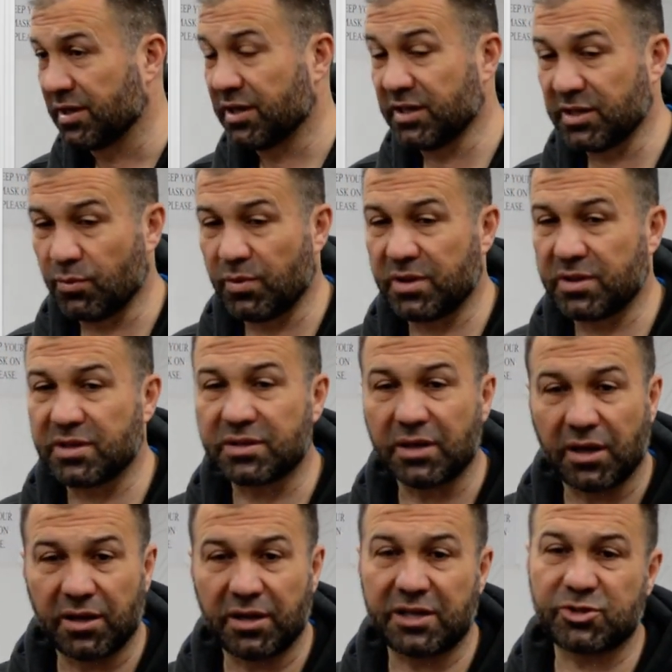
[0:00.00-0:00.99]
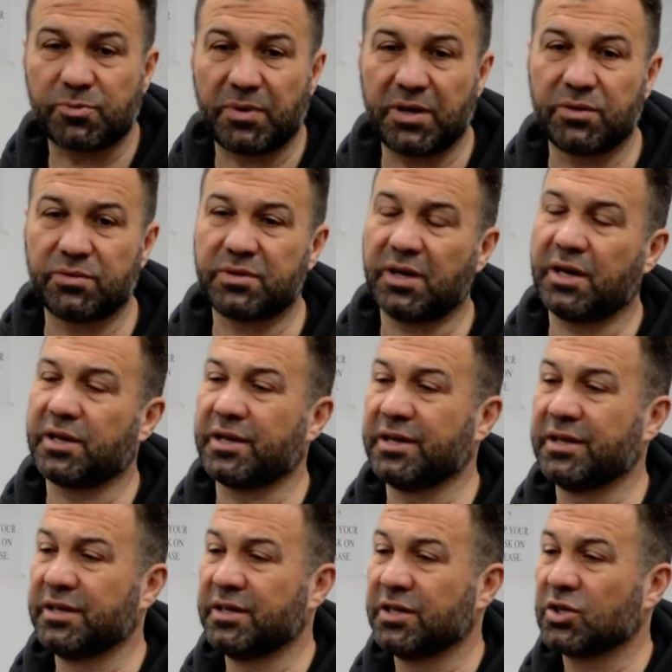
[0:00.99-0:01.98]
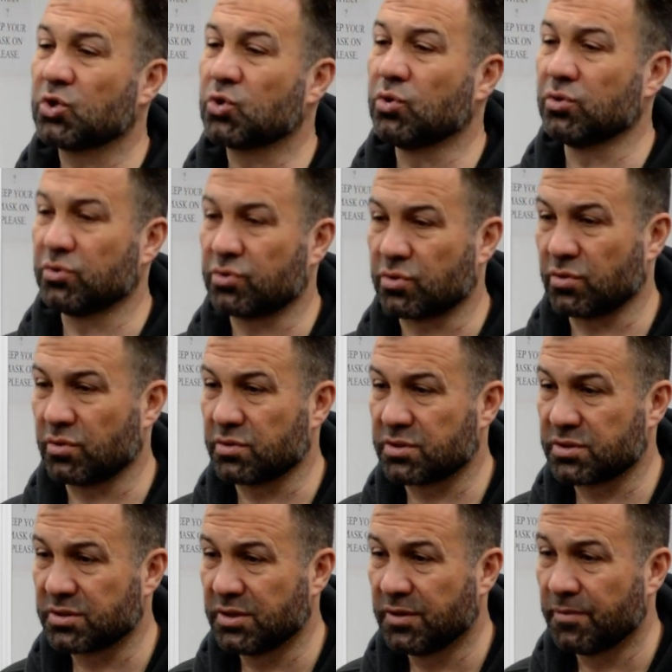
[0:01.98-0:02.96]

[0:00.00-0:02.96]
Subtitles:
in a way that Allah subhanahu wa ta'ala controls.